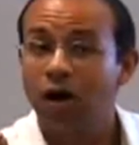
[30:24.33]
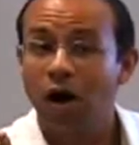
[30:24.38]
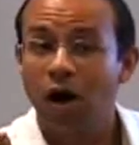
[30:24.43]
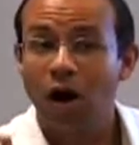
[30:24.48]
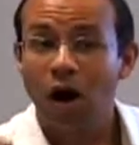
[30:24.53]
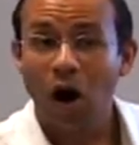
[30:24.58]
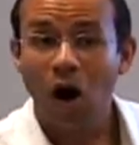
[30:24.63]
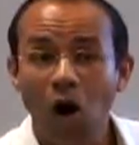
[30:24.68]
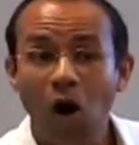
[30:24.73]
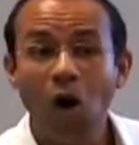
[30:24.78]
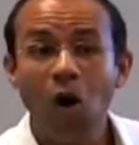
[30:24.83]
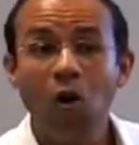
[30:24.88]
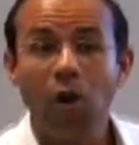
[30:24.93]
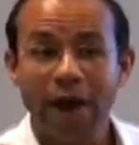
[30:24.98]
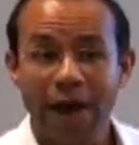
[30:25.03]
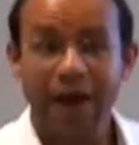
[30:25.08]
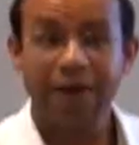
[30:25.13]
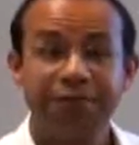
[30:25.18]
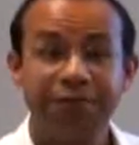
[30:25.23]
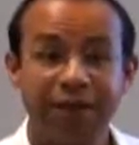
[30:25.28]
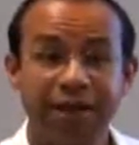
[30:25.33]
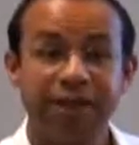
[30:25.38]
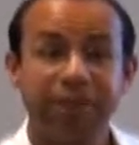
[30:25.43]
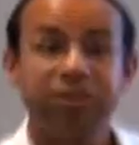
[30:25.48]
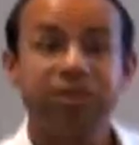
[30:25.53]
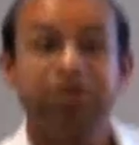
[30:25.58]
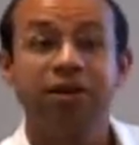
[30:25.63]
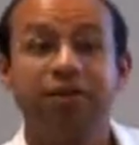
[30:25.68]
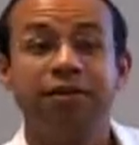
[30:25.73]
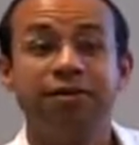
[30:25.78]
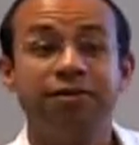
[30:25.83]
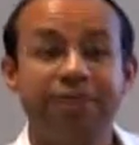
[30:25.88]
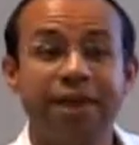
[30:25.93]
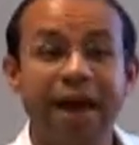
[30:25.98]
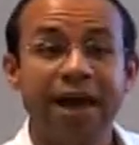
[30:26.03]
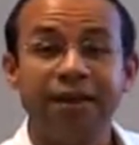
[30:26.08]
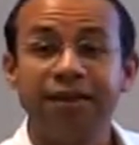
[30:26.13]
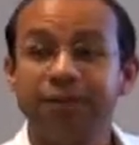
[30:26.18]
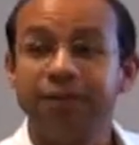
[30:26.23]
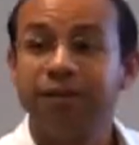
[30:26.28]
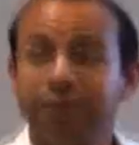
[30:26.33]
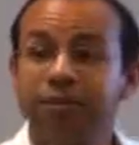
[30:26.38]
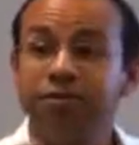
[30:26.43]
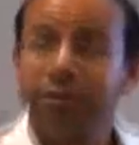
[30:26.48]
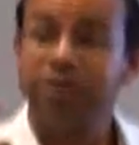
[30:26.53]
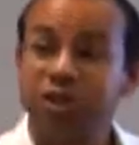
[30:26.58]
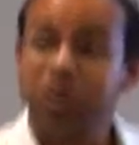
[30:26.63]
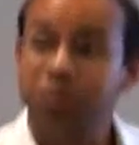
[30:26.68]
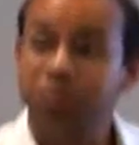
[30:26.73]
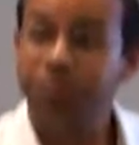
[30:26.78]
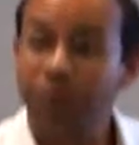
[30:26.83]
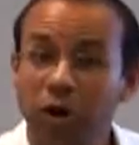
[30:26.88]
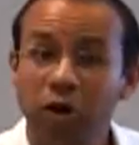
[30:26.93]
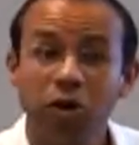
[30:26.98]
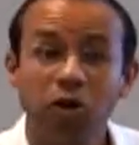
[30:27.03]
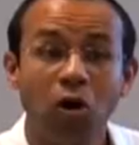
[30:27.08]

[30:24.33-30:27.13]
whole evidence that the spur